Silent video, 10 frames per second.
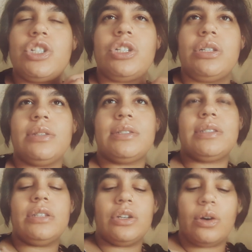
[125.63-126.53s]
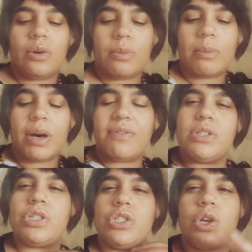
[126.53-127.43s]
she's, you know,
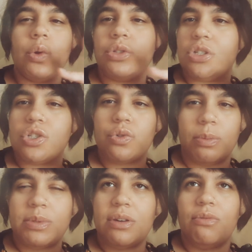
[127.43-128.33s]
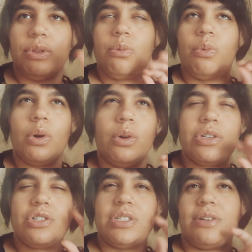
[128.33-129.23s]
Mafi's so descriptive with the world.
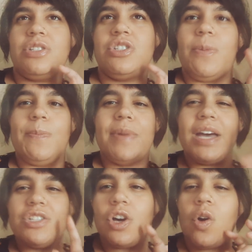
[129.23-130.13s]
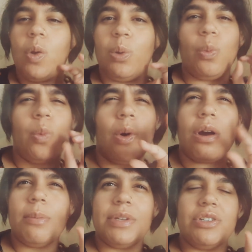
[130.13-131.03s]
It just sounded so magical and
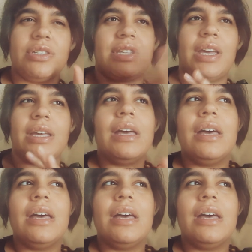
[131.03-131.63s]
warm and just, like,